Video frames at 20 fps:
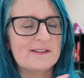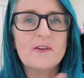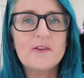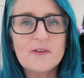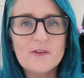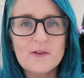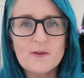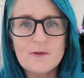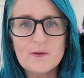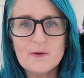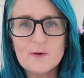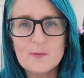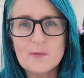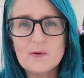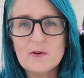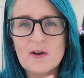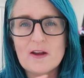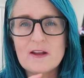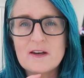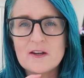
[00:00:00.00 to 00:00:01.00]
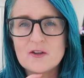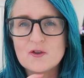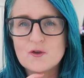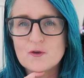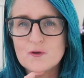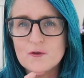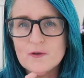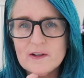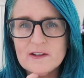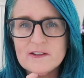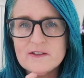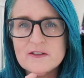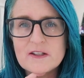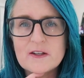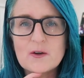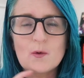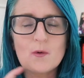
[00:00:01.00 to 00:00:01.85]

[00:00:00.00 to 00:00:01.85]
This is the first book in a trilogy,